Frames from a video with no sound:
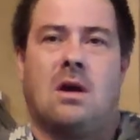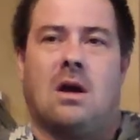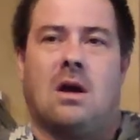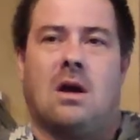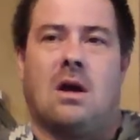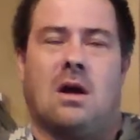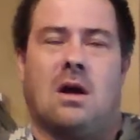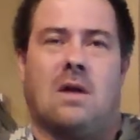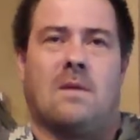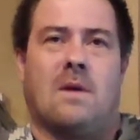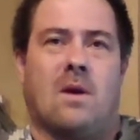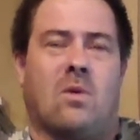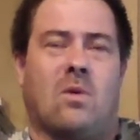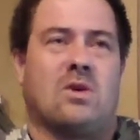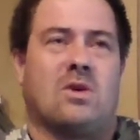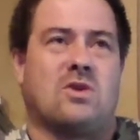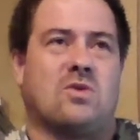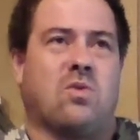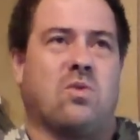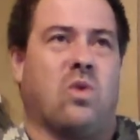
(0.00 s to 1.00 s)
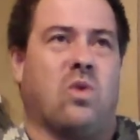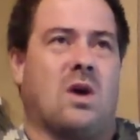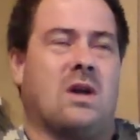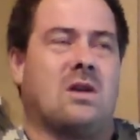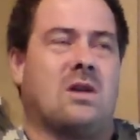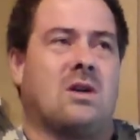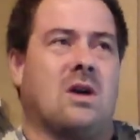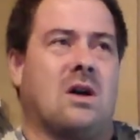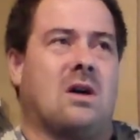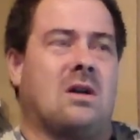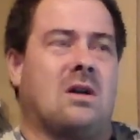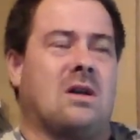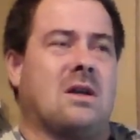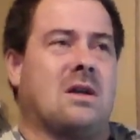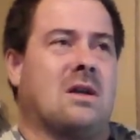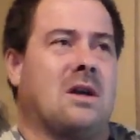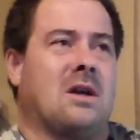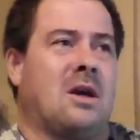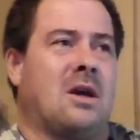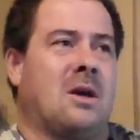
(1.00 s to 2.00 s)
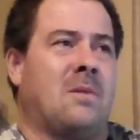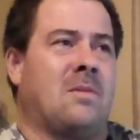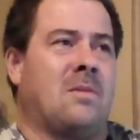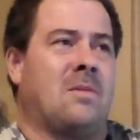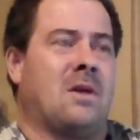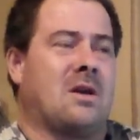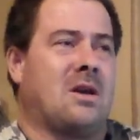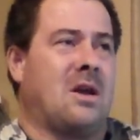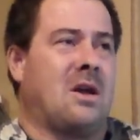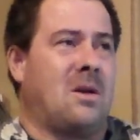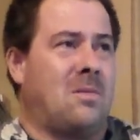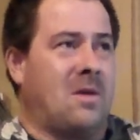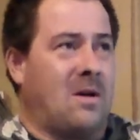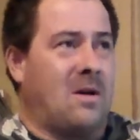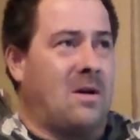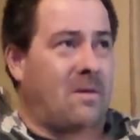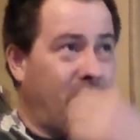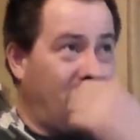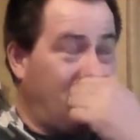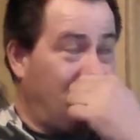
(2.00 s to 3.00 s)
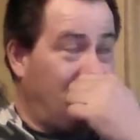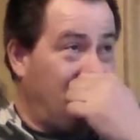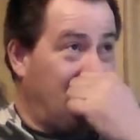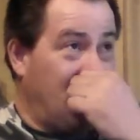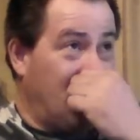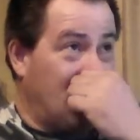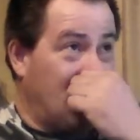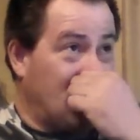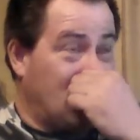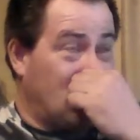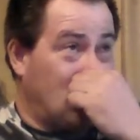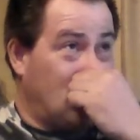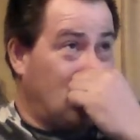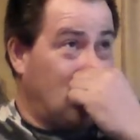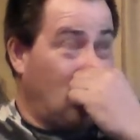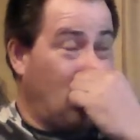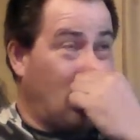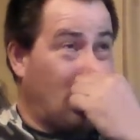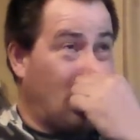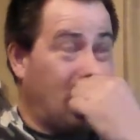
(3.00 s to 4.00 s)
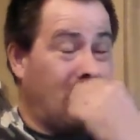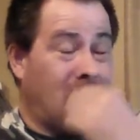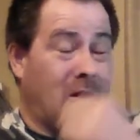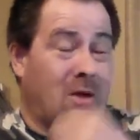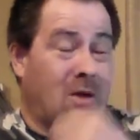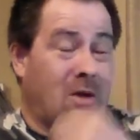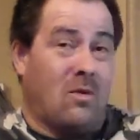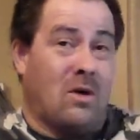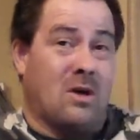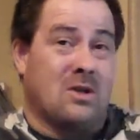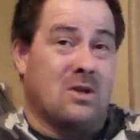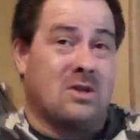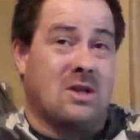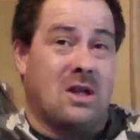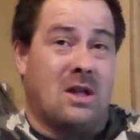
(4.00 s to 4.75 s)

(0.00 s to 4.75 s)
There was one Gauntlet game that came out for the PS2, I think it was,